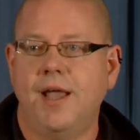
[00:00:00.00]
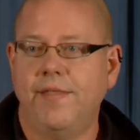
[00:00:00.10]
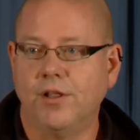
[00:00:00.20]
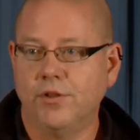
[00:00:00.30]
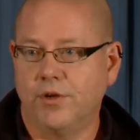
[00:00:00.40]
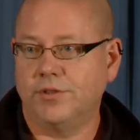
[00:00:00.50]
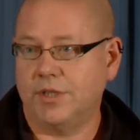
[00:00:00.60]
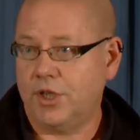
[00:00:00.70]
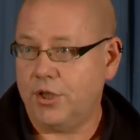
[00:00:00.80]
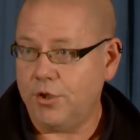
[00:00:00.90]
and the glucose
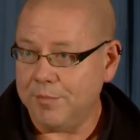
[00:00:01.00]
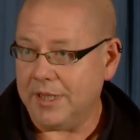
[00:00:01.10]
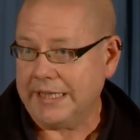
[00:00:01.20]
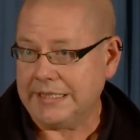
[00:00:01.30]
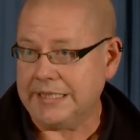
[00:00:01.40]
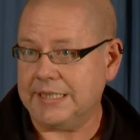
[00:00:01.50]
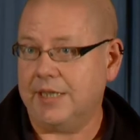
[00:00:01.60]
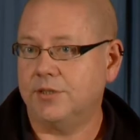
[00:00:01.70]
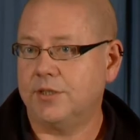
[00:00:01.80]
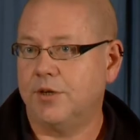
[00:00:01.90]
accumulates in
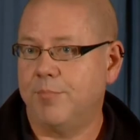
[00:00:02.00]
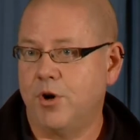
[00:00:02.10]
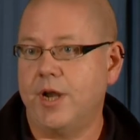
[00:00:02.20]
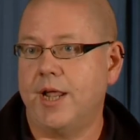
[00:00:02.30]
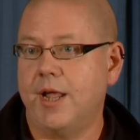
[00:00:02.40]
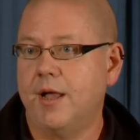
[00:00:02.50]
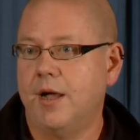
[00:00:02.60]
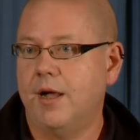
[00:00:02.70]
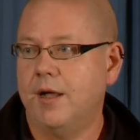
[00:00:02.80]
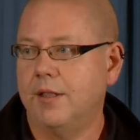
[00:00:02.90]
cells that are burning
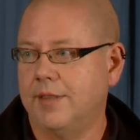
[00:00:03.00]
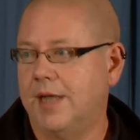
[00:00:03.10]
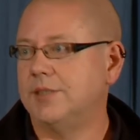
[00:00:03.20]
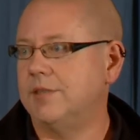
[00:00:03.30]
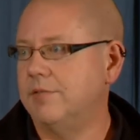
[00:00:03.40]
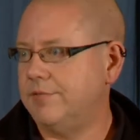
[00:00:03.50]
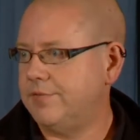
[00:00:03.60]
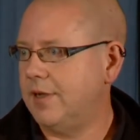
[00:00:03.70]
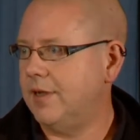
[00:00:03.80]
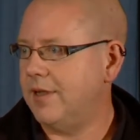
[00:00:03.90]
lots of